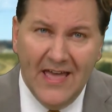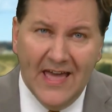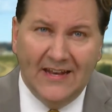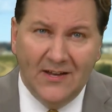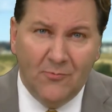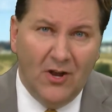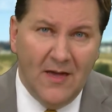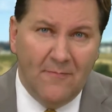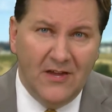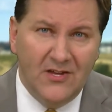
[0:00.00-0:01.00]
and Liberal
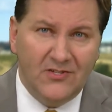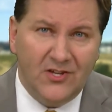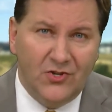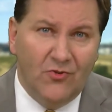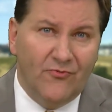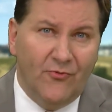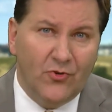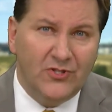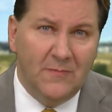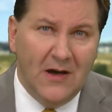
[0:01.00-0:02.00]
MPs don't
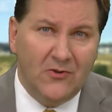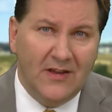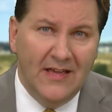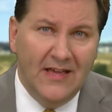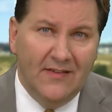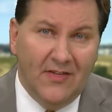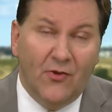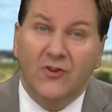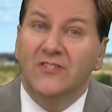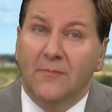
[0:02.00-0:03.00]
force him out, then
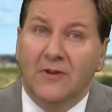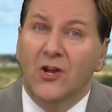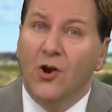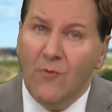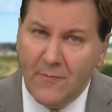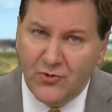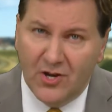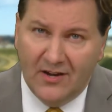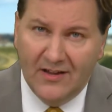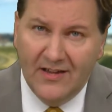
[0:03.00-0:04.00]
they're accepting
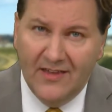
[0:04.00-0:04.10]
corruption.